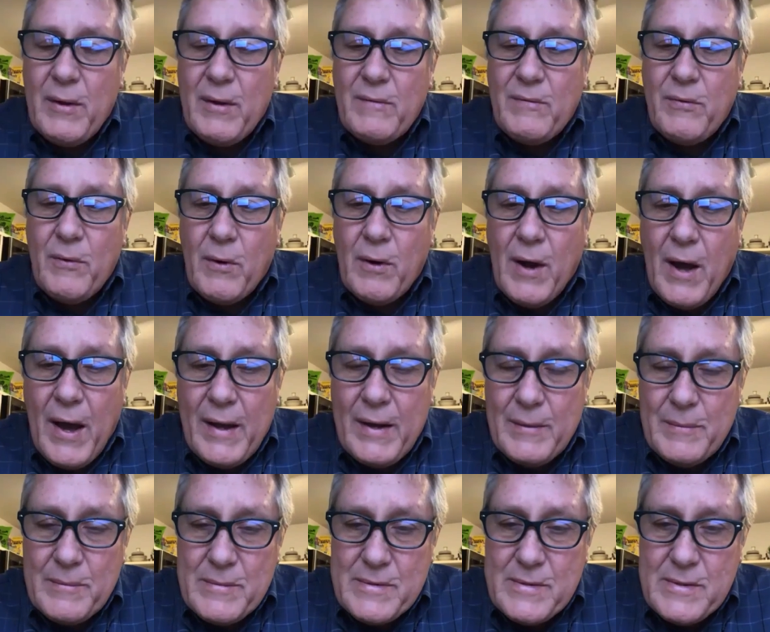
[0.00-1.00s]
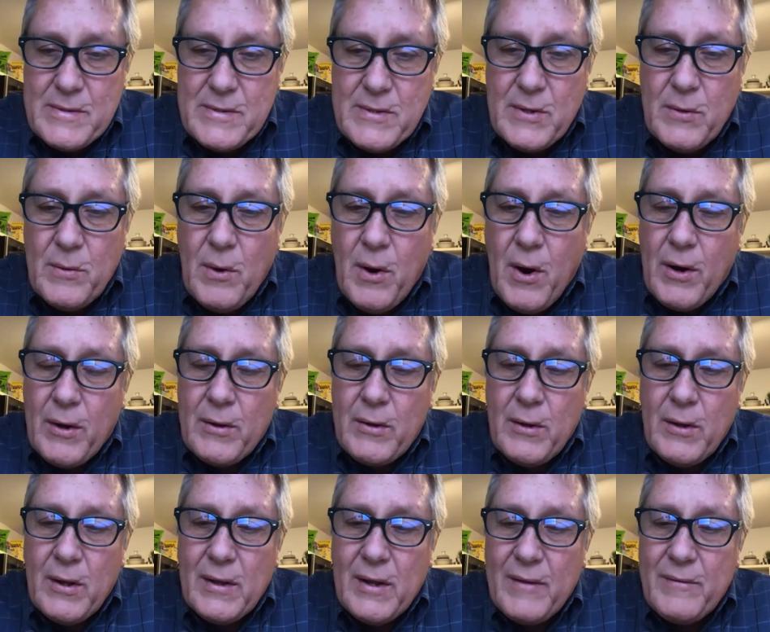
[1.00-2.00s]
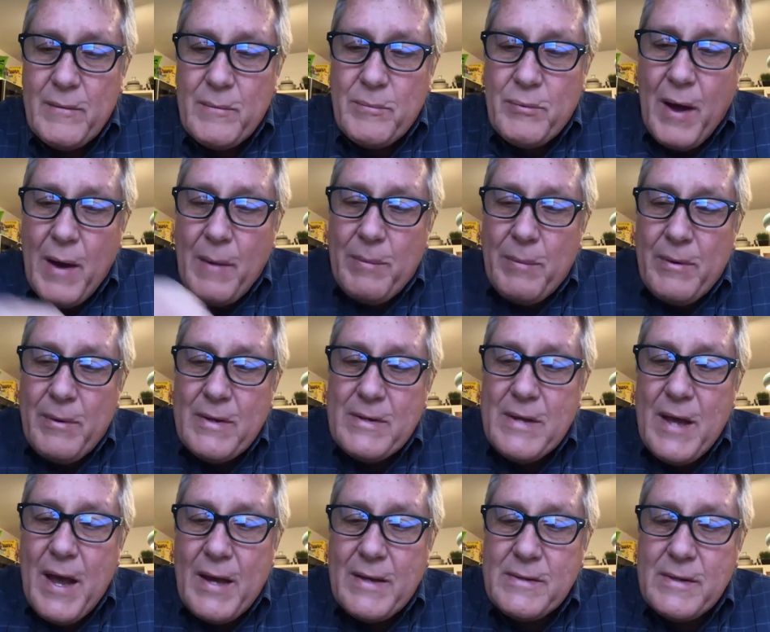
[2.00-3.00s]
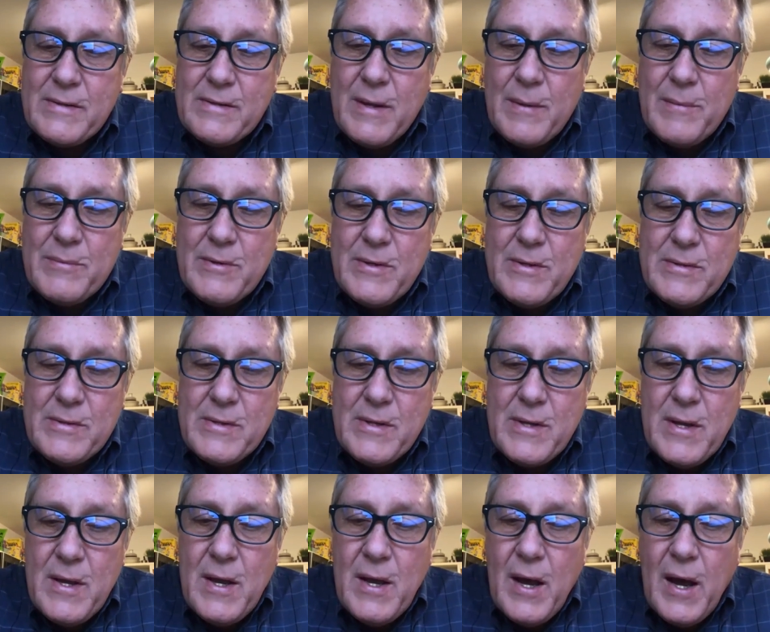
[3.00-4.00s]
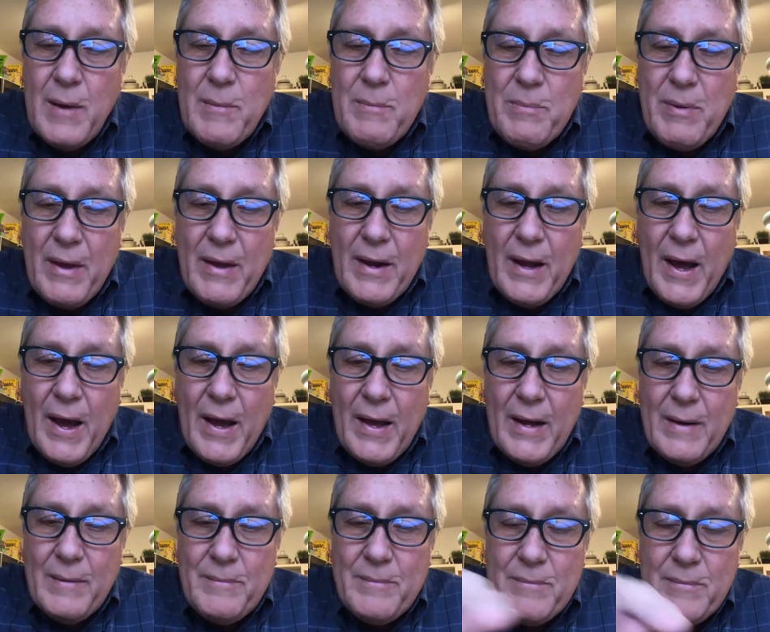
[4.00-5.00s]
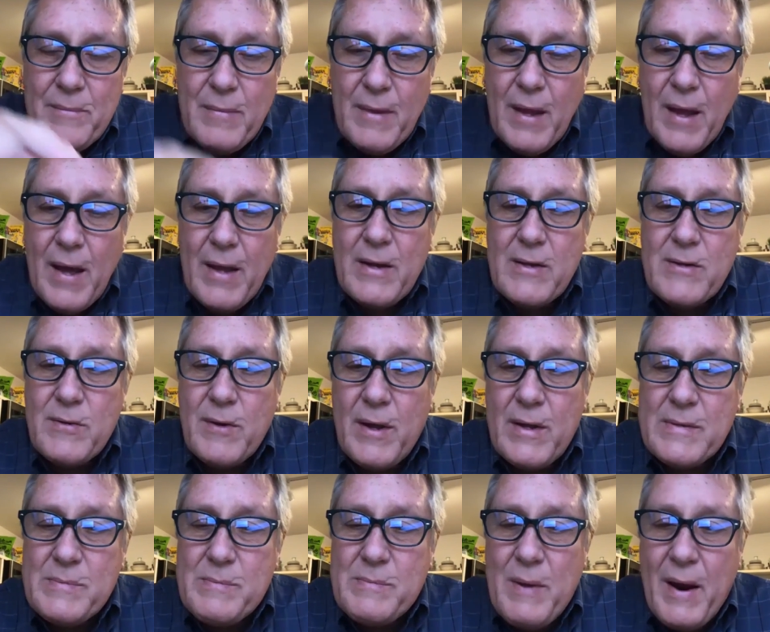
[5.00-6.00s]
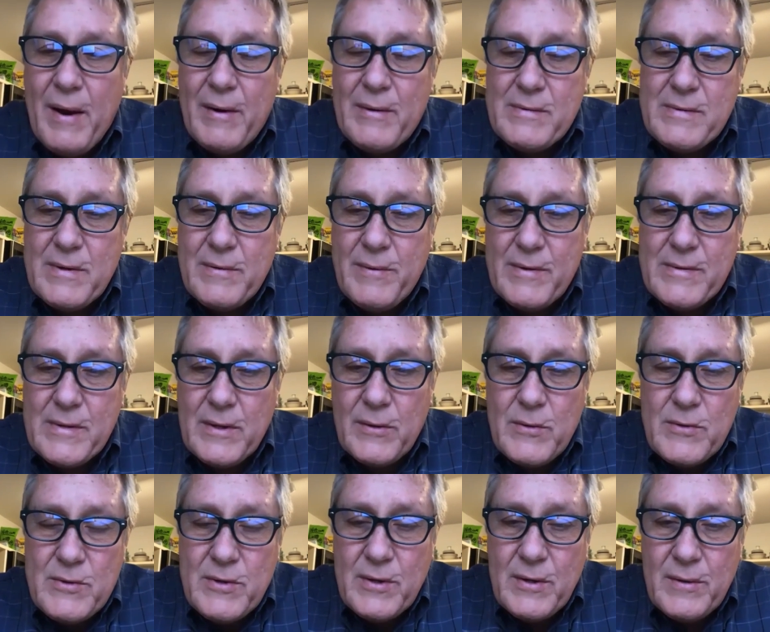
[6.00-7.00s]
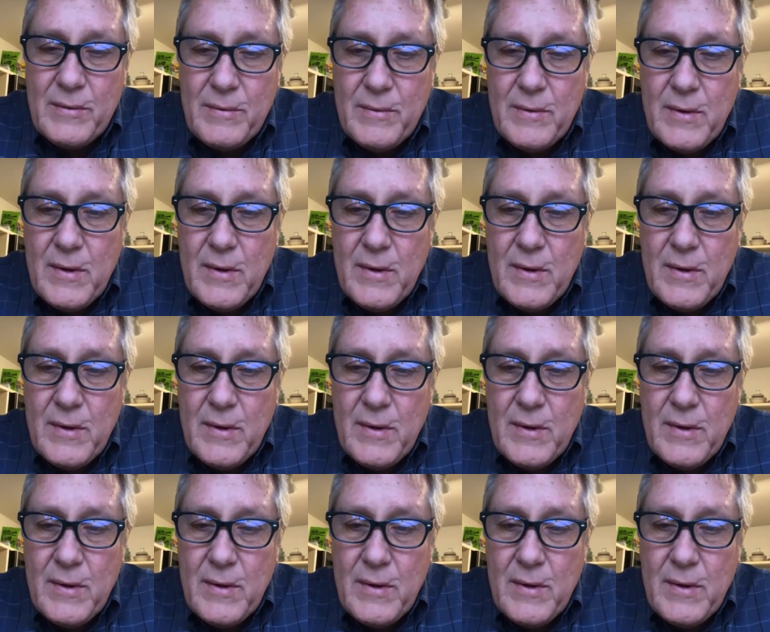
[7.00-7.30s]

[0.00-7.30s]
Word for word: four items two Article 11 property tax exemptions, a bid item, and a transparency resolution.